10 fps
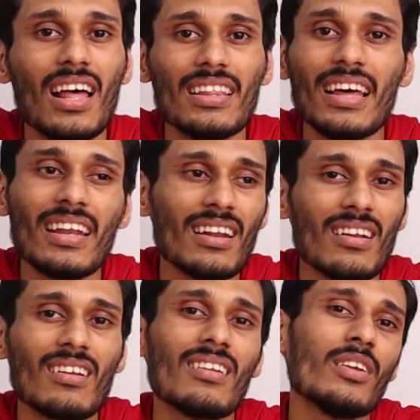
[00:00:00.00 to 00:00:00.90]
then
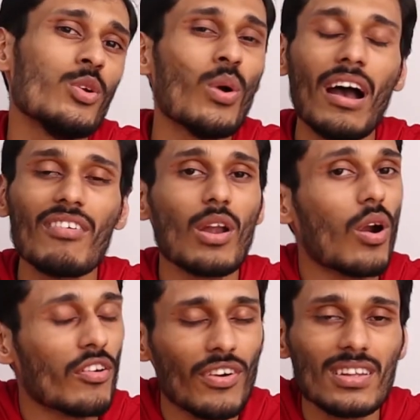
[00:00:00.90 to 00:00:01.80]
you have a
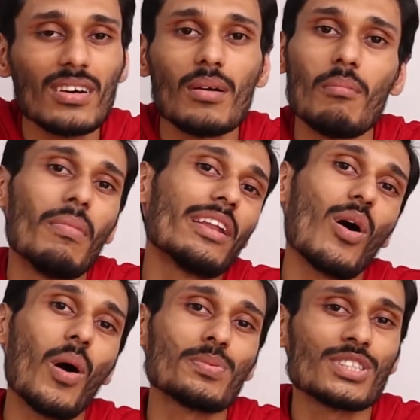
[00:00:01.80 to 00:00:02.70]
lot of other better
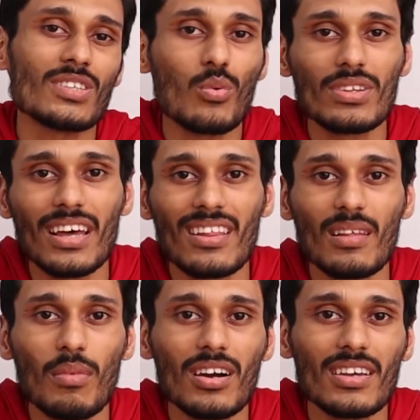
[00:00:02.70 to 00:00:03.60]
options out there in the
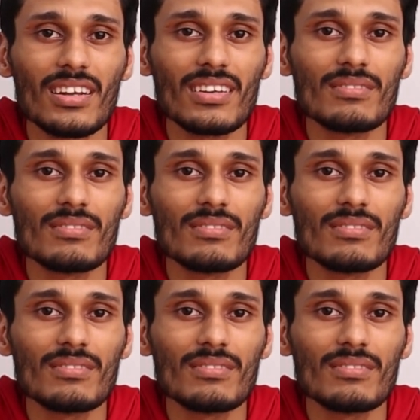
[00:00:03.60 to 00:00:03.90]
market.